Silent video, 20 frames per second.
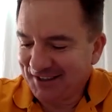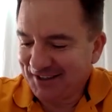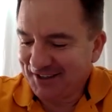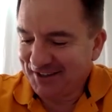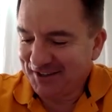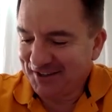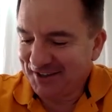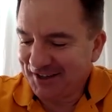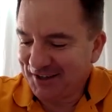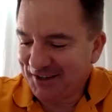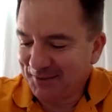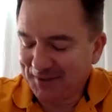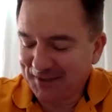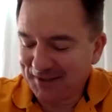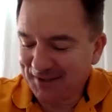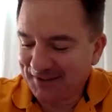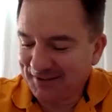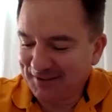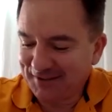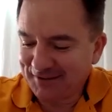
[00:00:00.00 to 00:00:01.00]
you know, and I
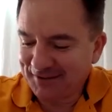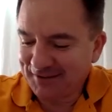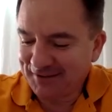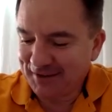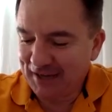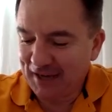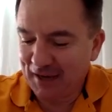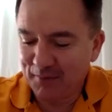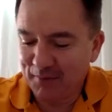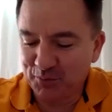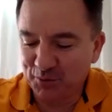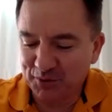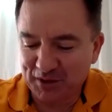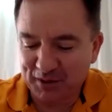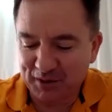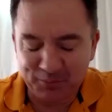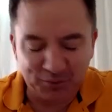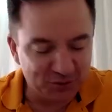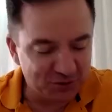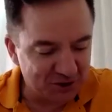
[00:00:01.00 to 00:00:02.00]
mean, it
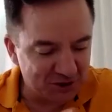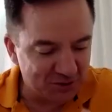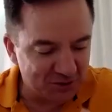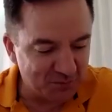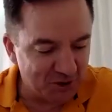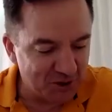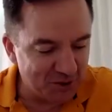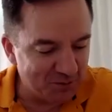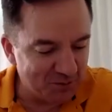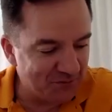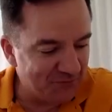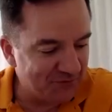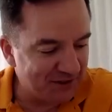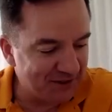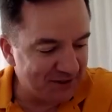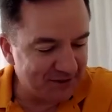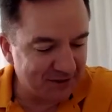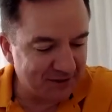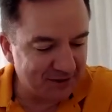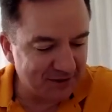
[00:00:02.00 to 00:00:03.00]
put it puts a smile on my
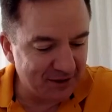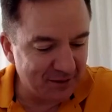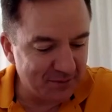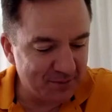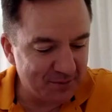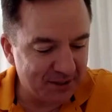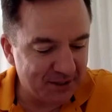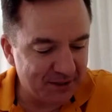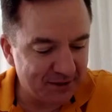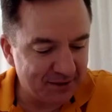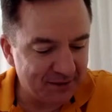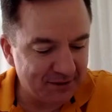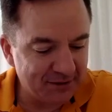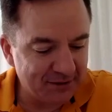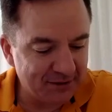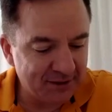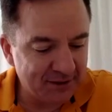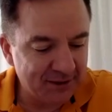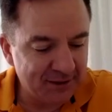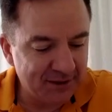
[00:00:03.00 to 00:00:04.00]
face to think about it.
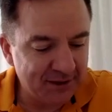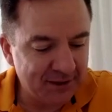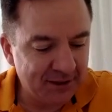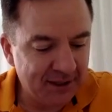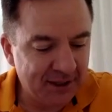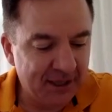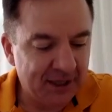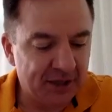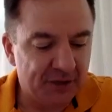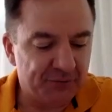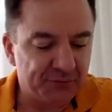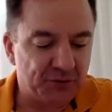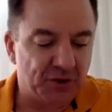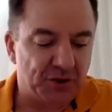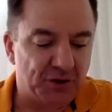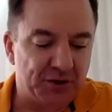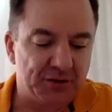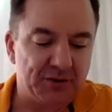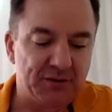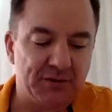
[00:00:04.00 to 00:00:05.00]
And I've
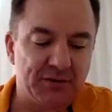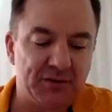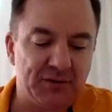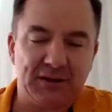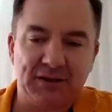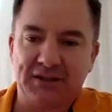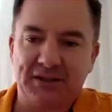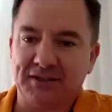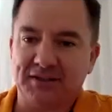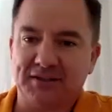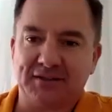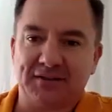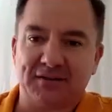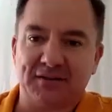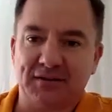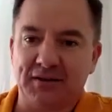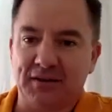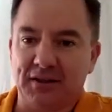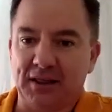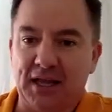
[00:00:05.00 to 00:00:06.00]
got
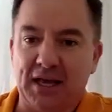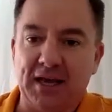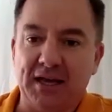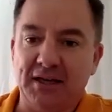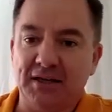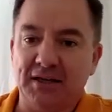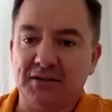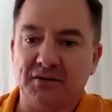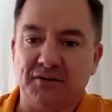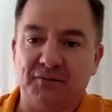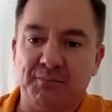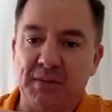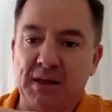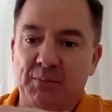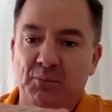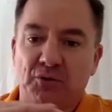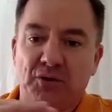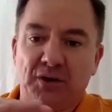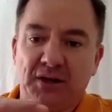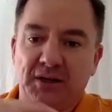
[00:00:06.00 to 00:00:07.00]
just layers of
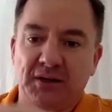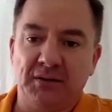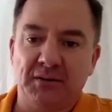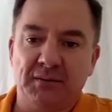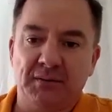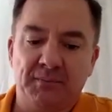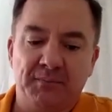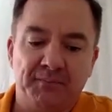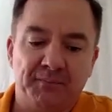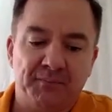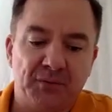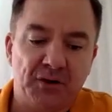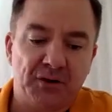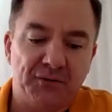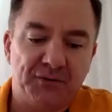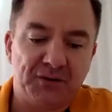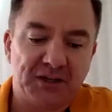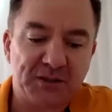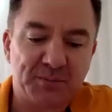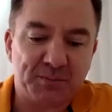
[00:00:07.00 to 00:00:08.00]
memory
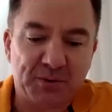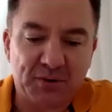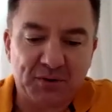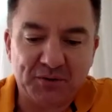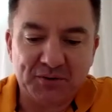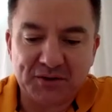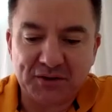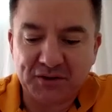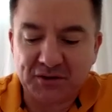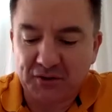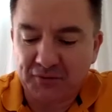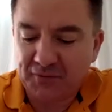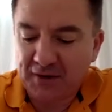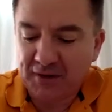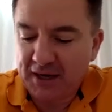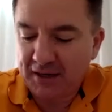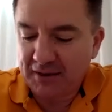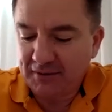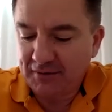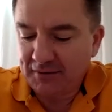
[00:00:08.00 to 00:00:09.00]
of experiences I've
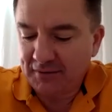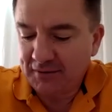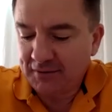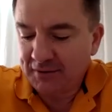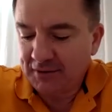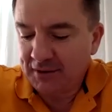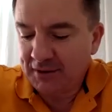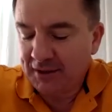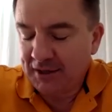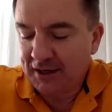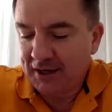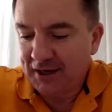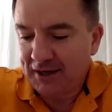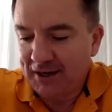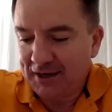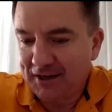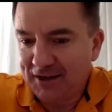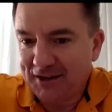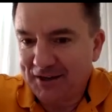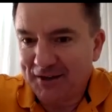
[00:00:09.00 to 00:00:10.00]
had
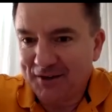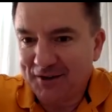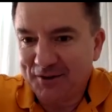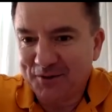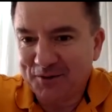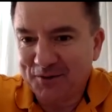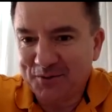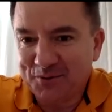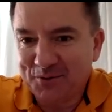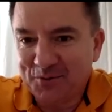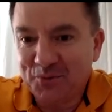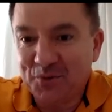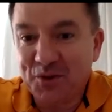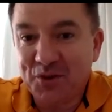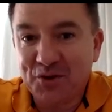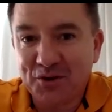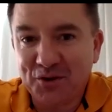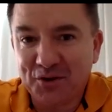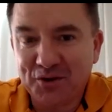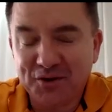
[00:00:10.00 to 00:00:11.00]
uh,
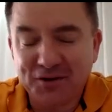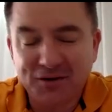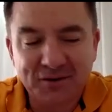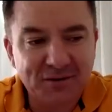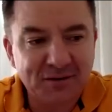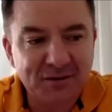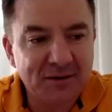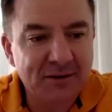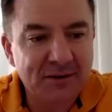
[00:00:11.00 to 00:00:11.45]
with her